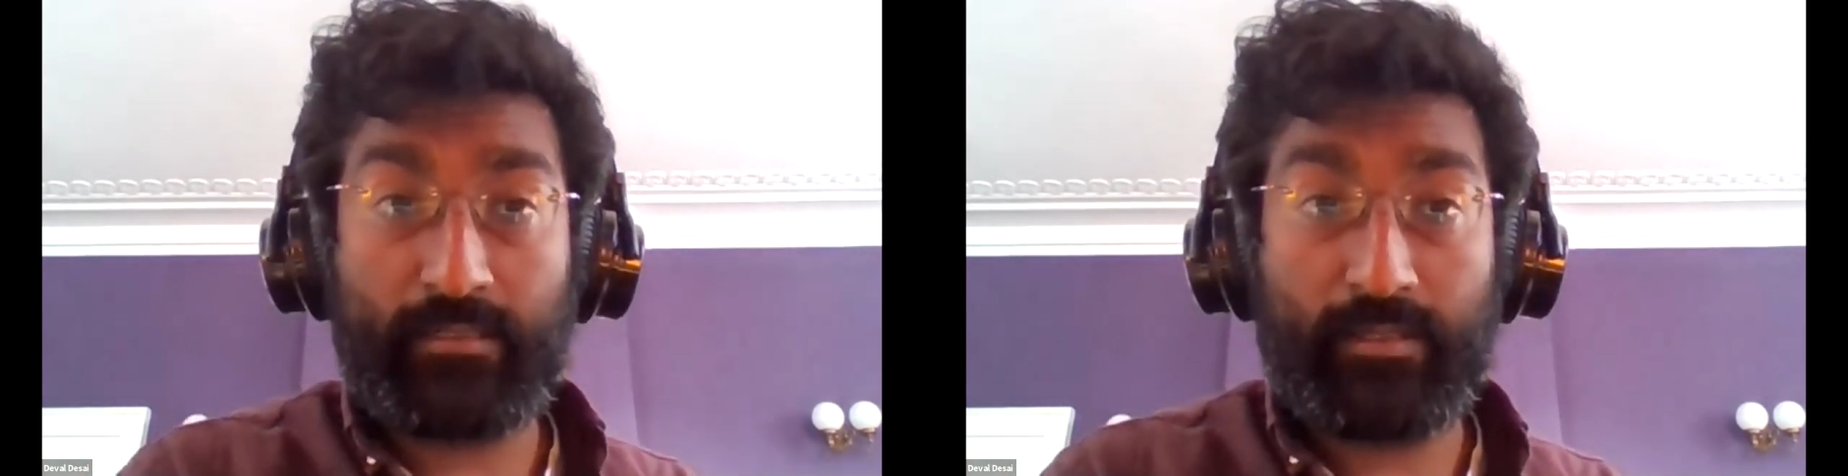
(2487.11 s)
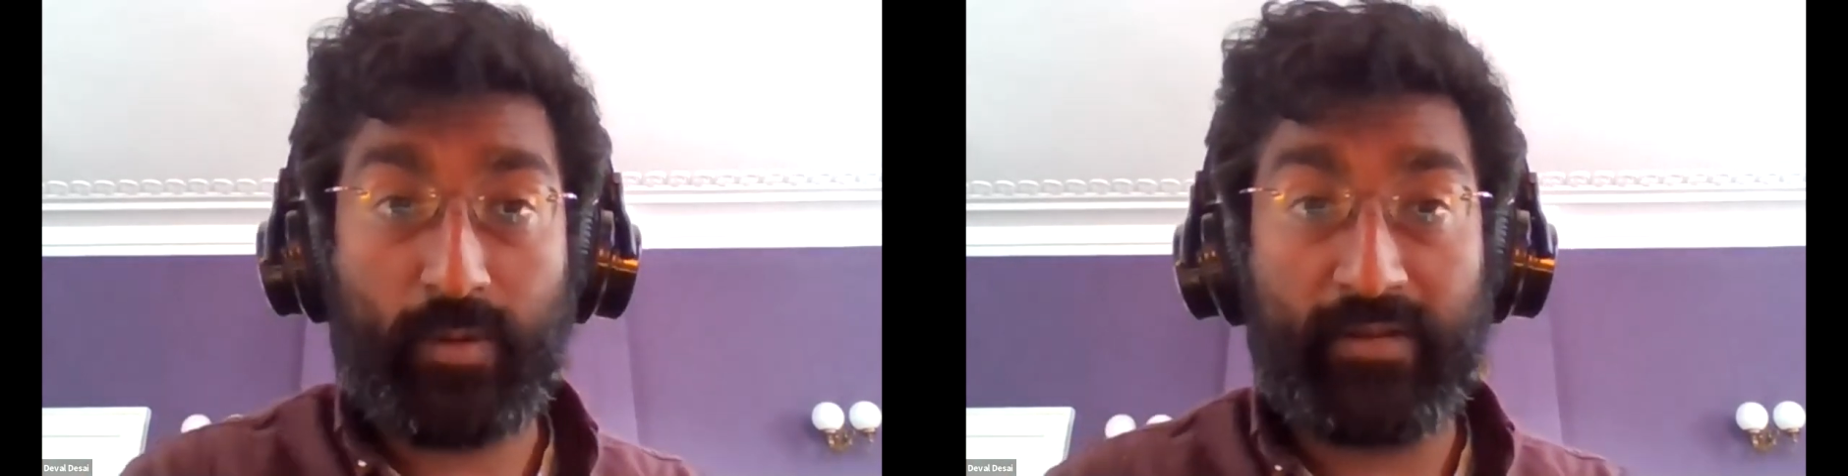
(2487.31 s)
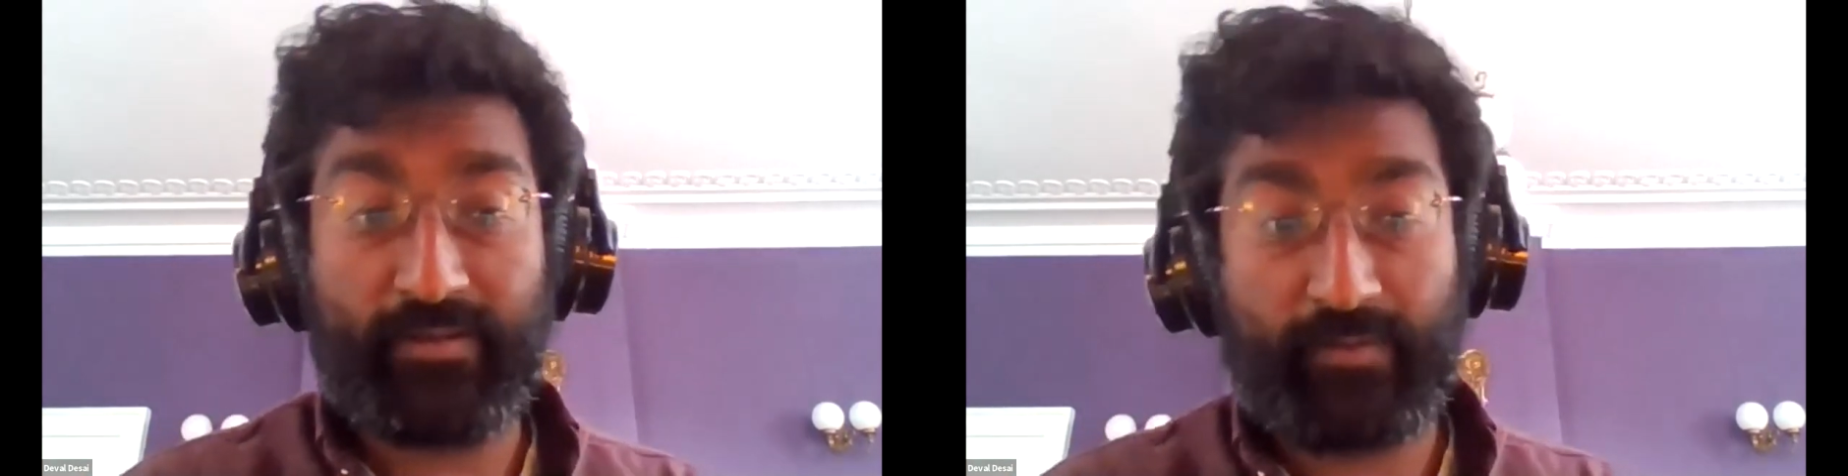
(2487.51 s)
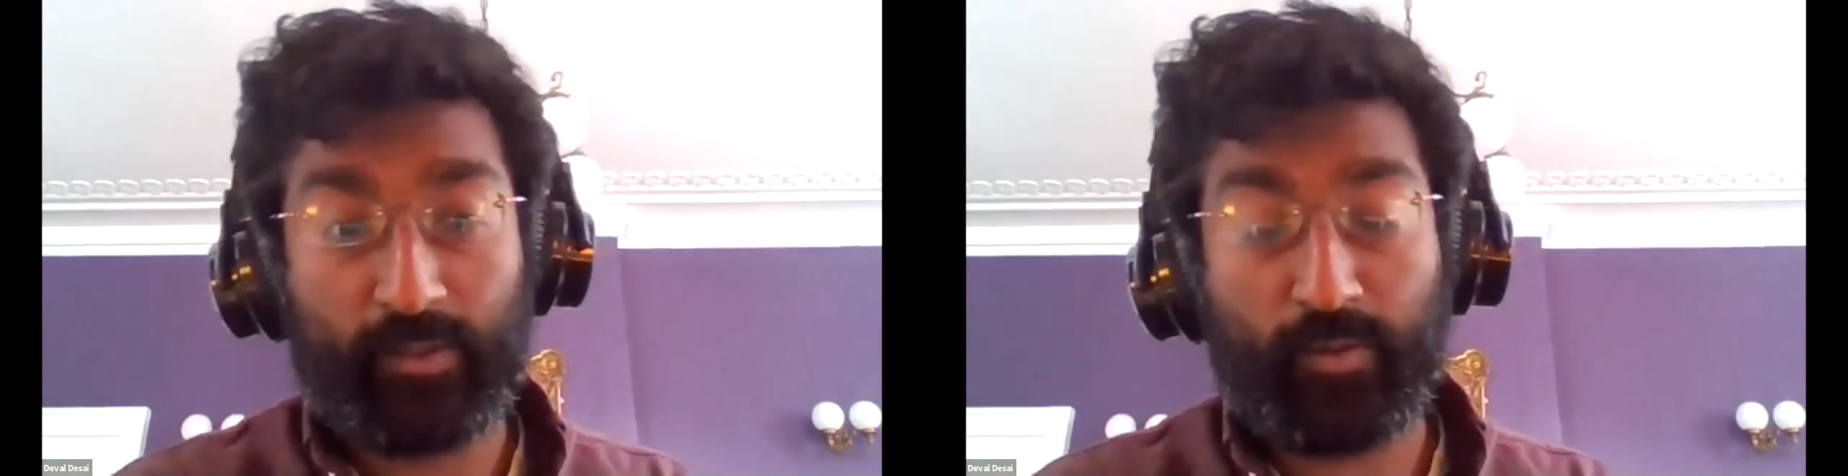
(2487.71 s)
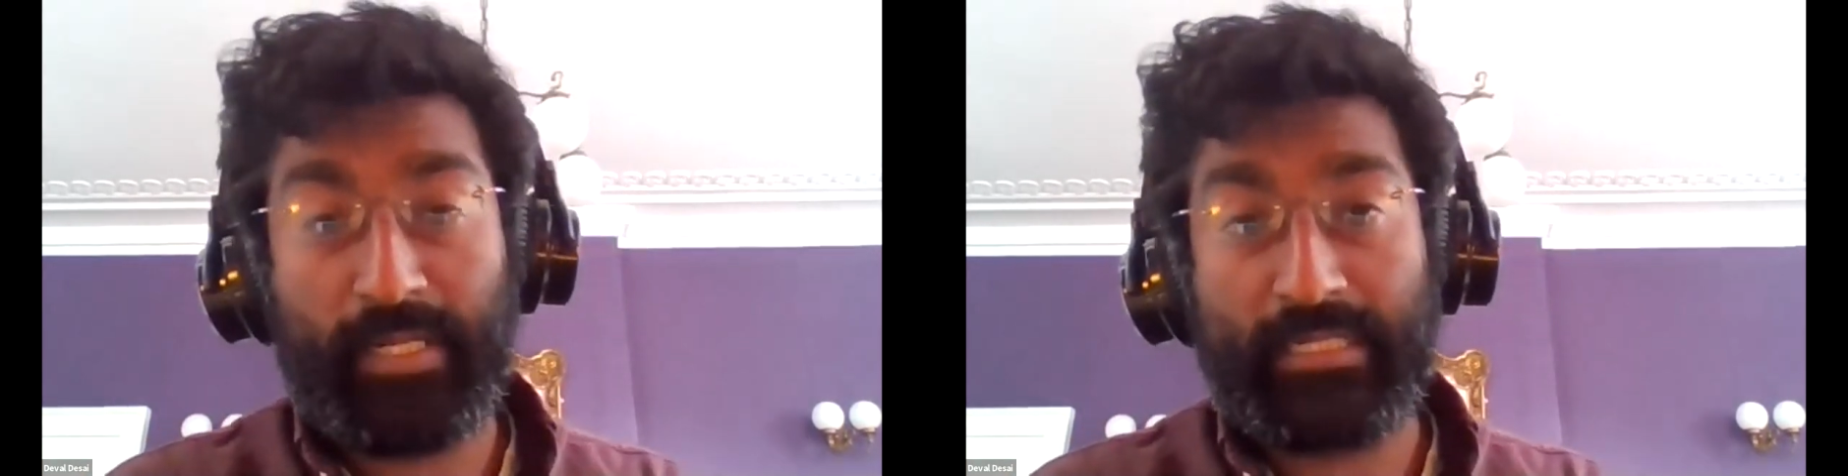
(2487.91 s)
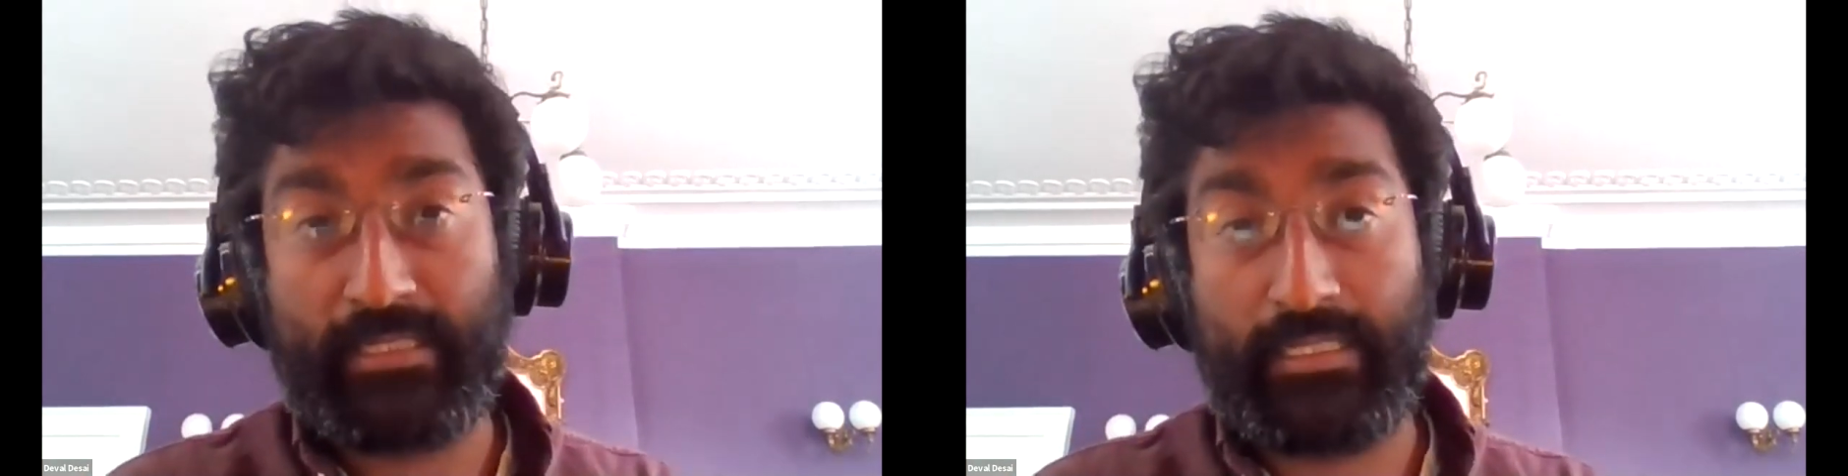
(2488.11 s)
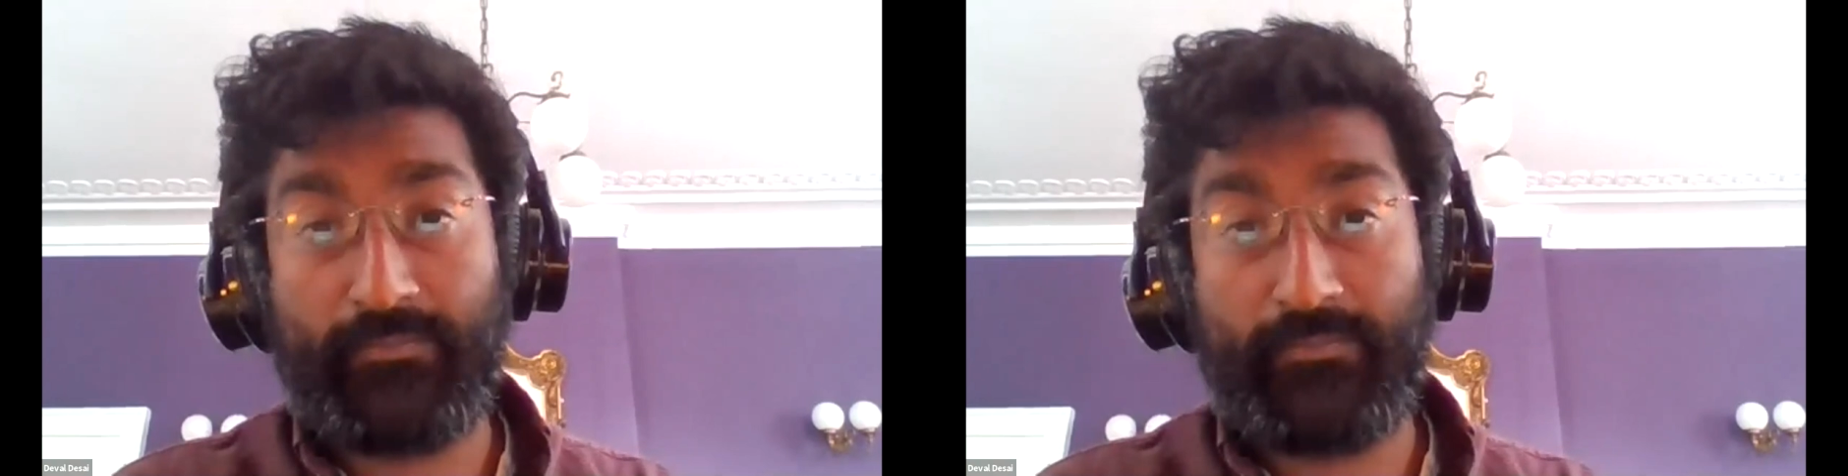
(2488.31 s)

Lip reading: the relevant vulnerability.